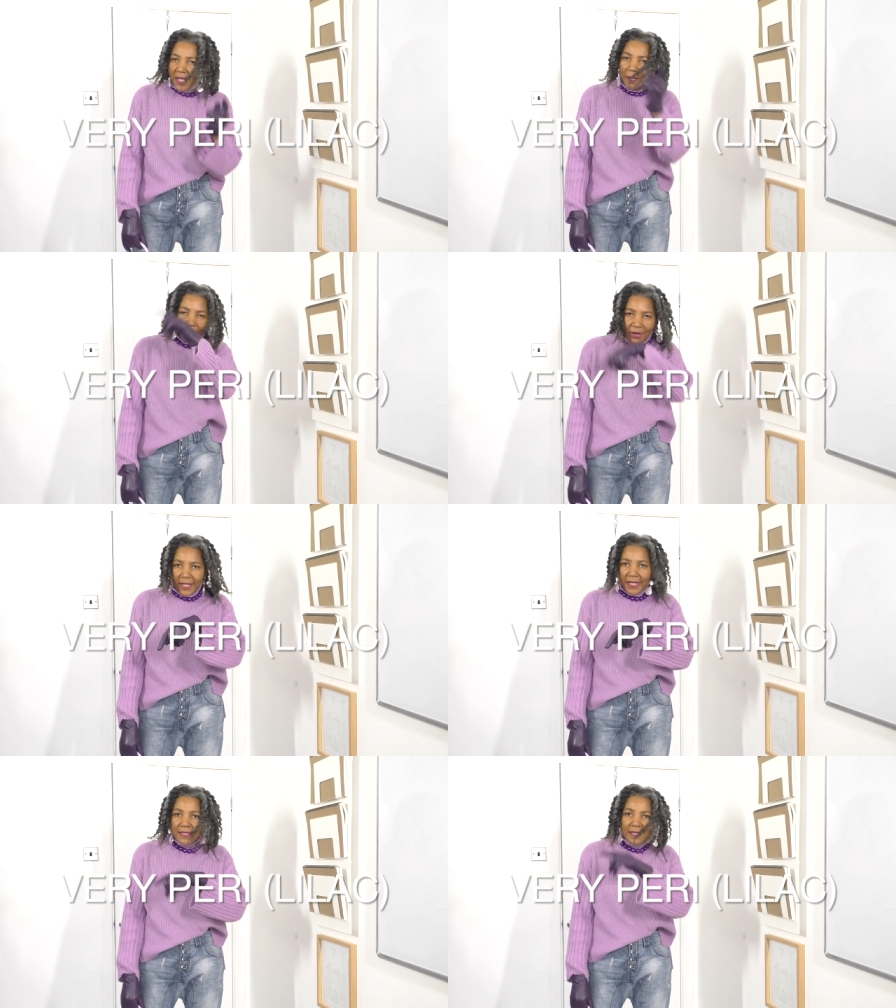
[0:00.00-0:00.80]
in
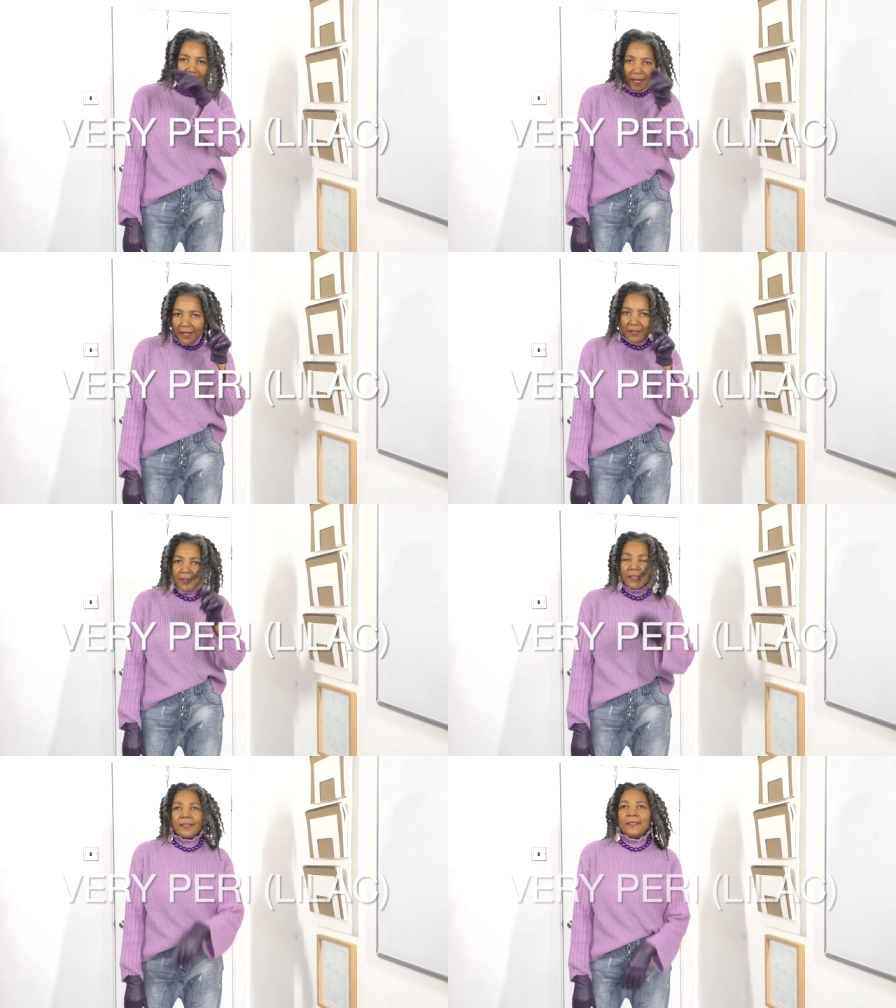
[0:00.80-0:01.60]
brackets,
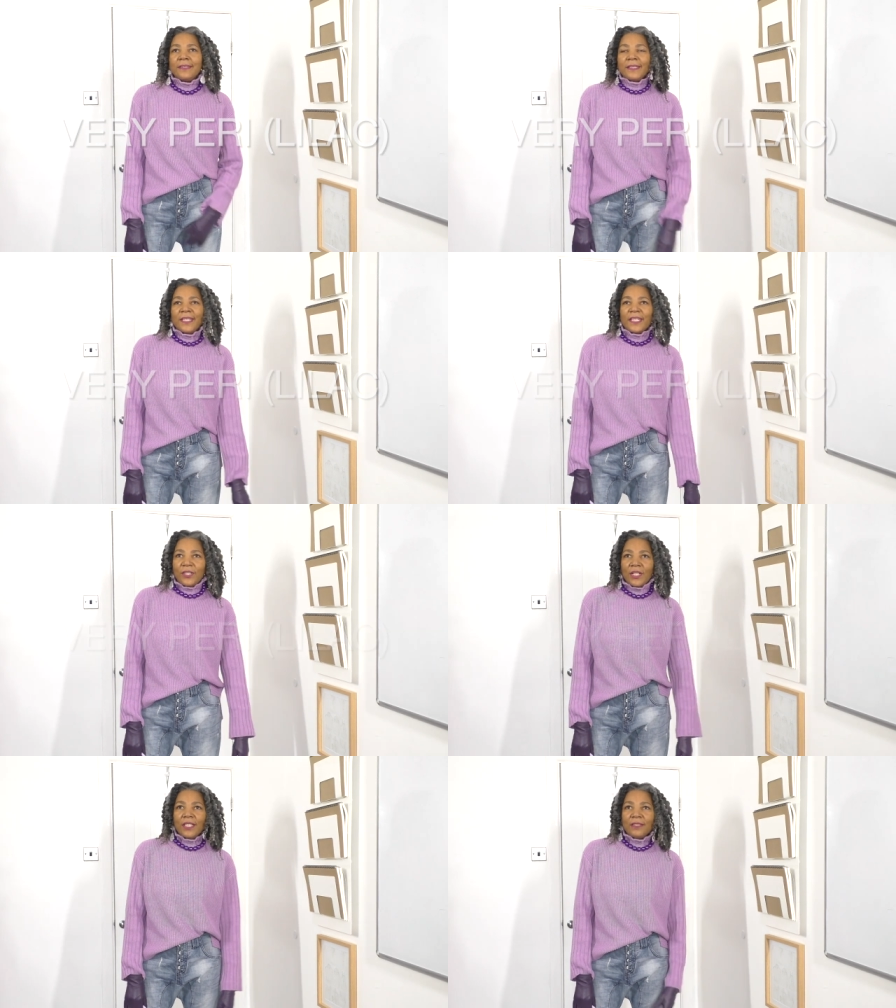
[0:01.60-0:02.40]
lilac
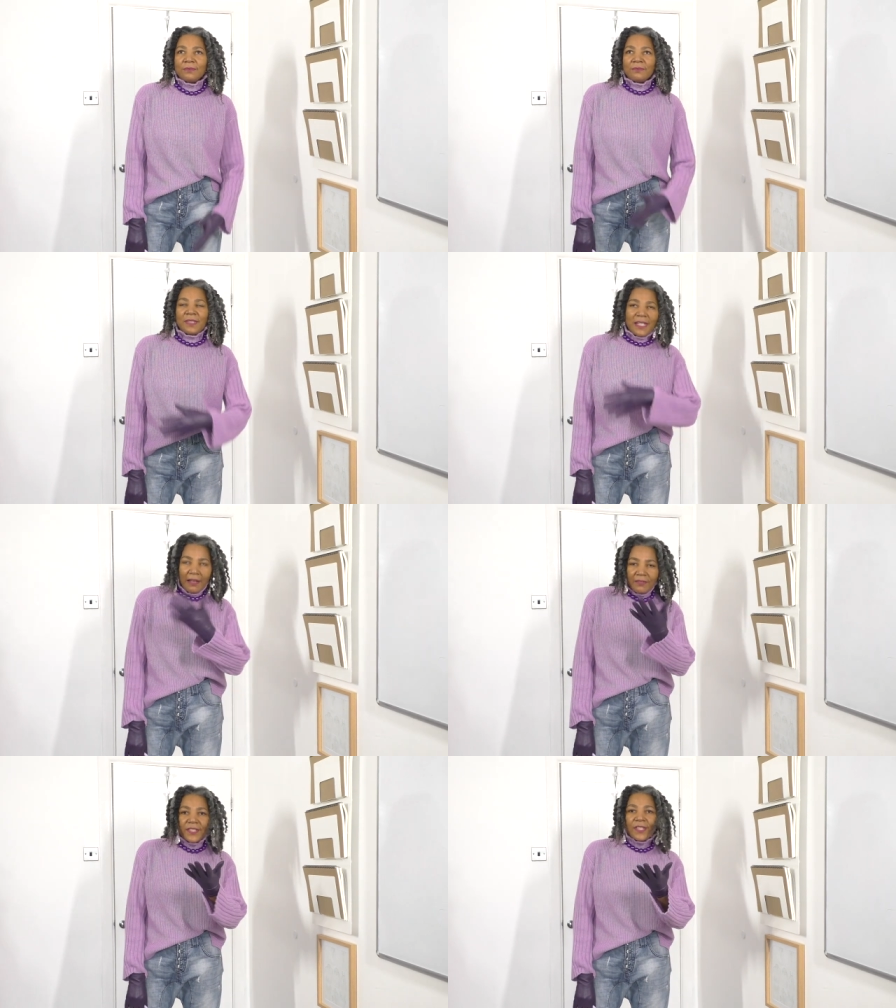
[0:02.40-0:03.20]
colour,
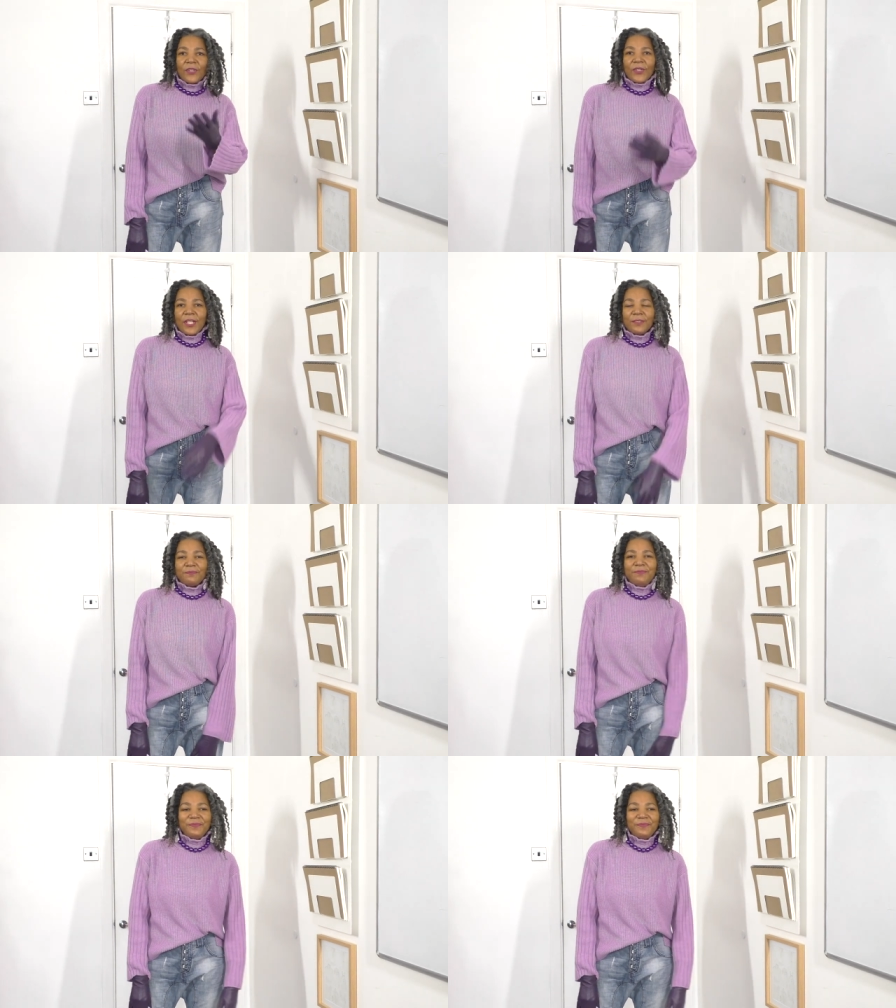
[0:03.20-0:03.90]
lavender colour.